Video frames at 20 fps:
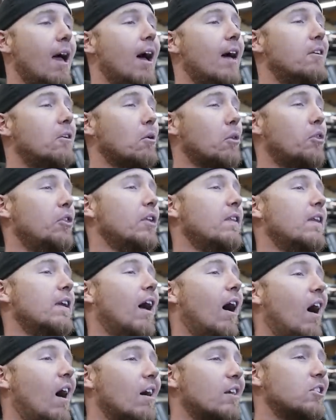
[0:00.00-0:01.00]
Another thing
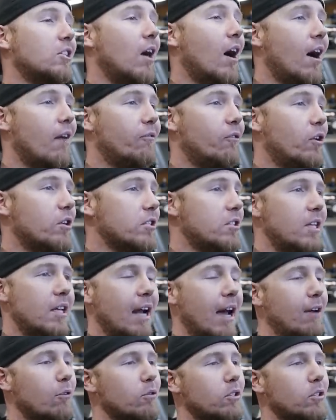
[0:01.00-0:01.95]
that Ox offers that I